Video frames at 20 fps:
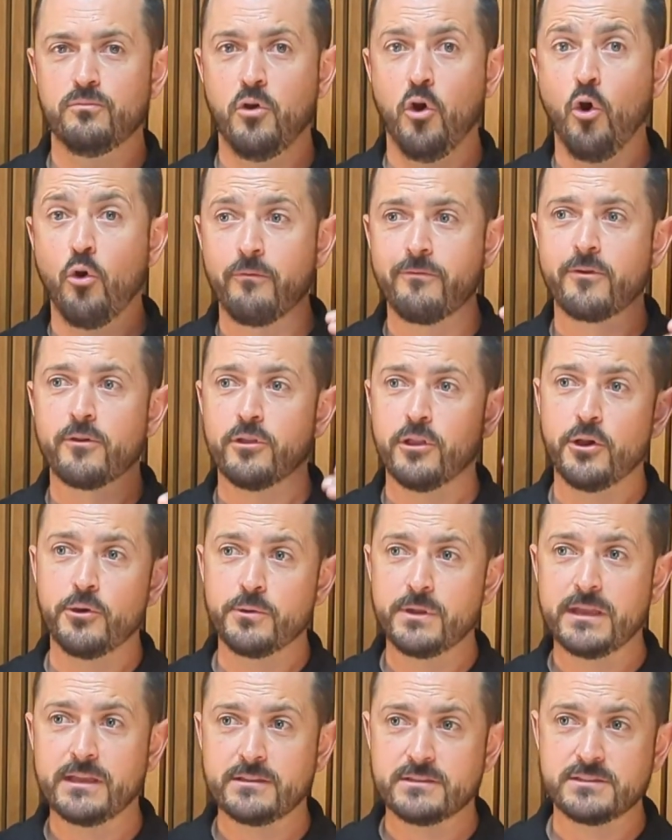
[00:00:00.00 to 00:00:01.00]

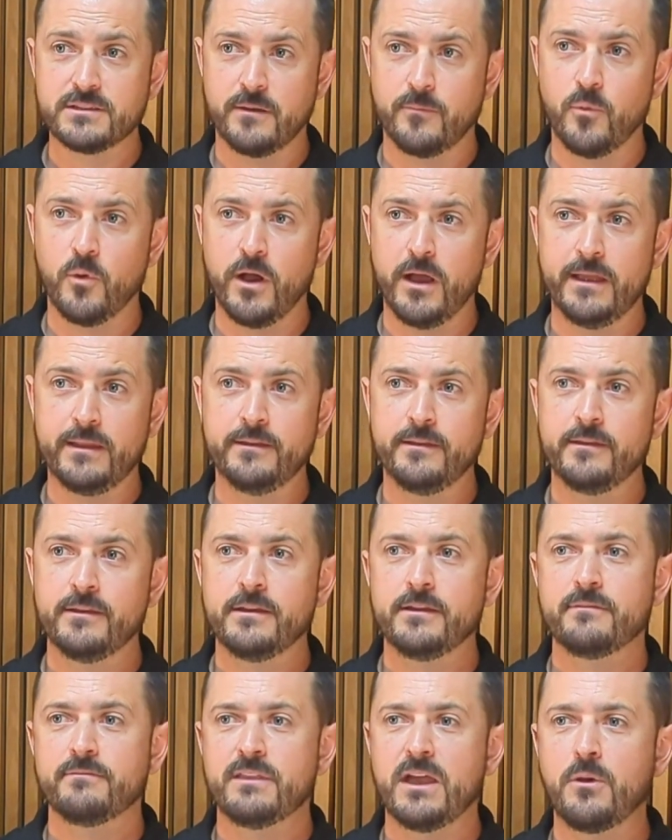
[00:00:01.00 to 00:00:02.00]
overloading somewhat,
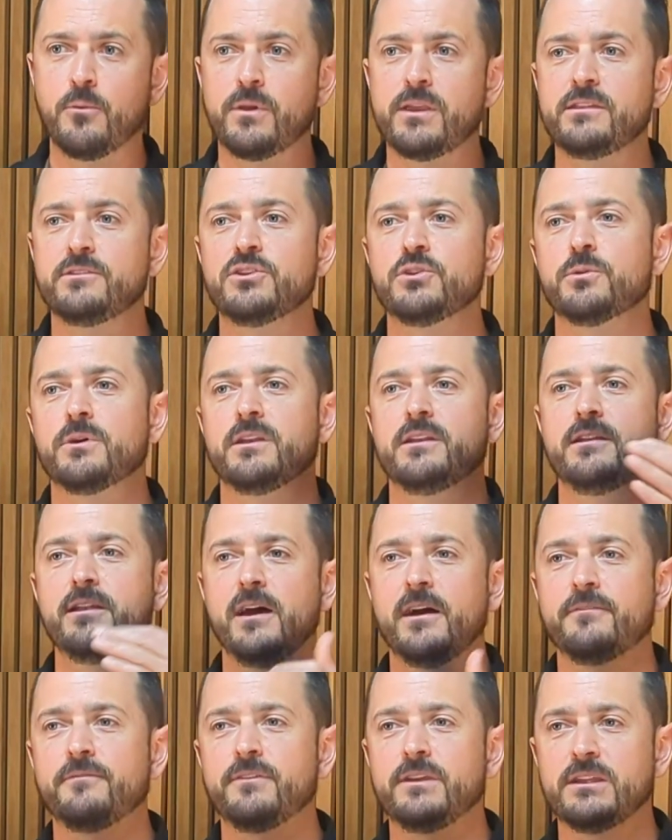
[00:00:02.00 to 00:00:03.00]
that we do
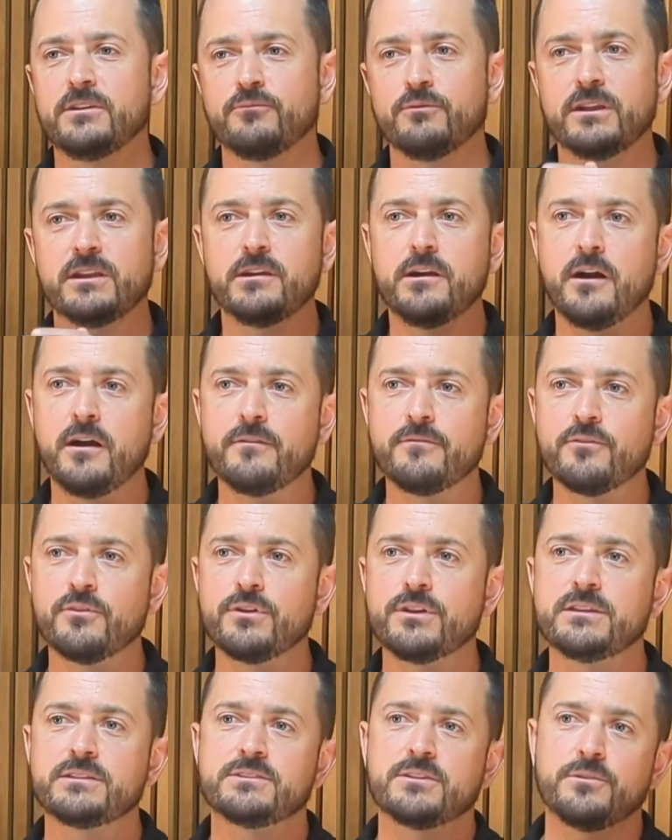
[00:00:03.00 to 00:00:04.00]
enough in
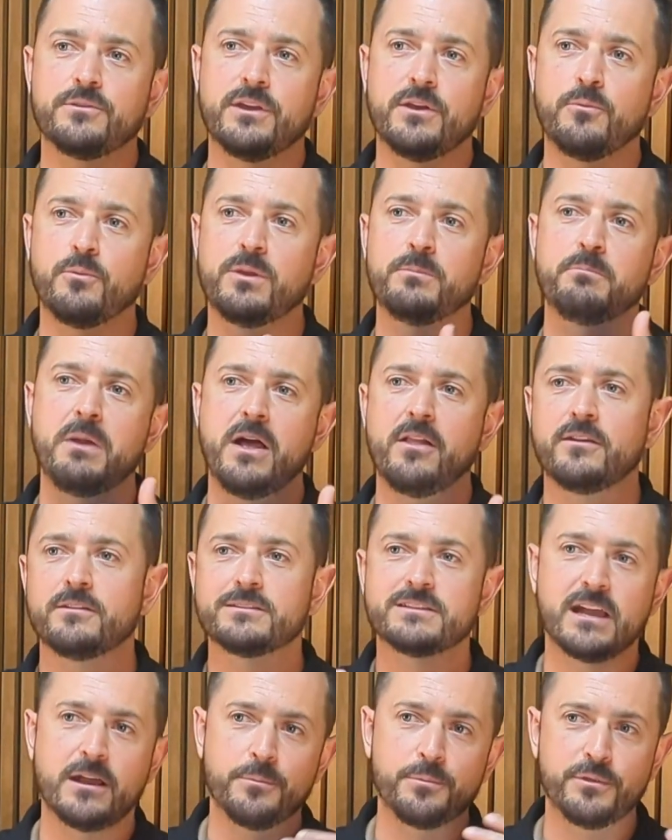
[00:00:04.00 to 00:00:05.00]
recovery so that we
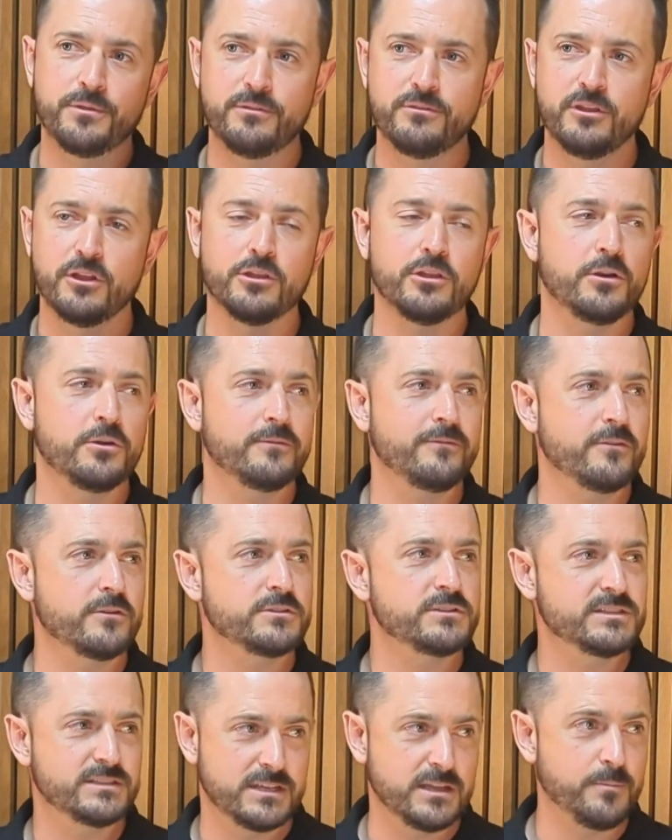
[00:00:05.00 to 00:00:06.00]
balance out the load
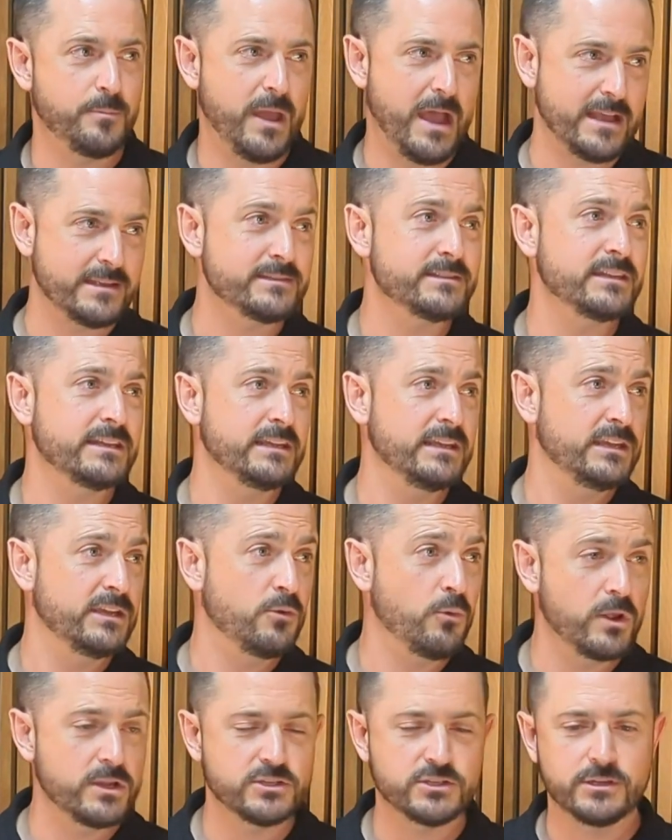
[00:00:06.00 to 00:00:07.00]
versus capacity
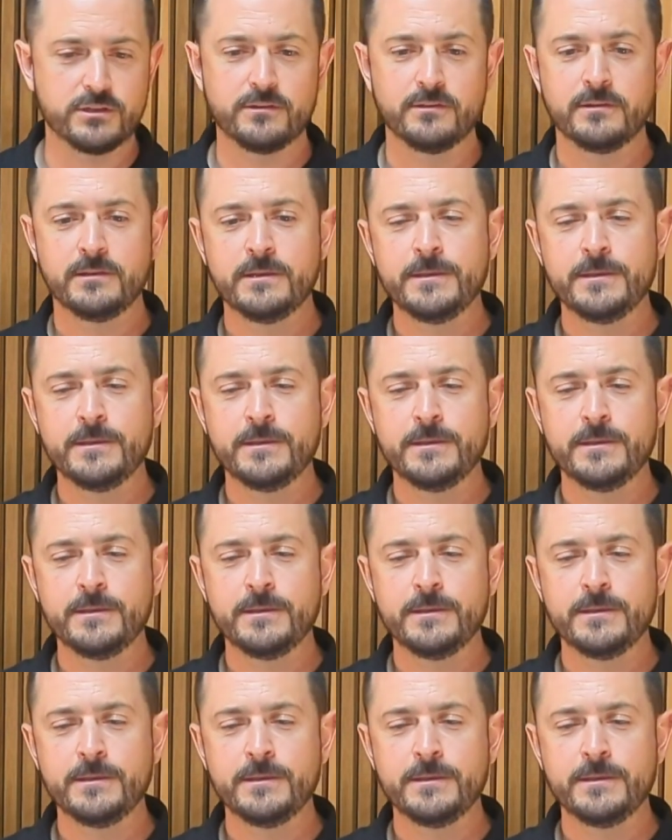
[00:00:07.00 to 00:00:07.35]
equation.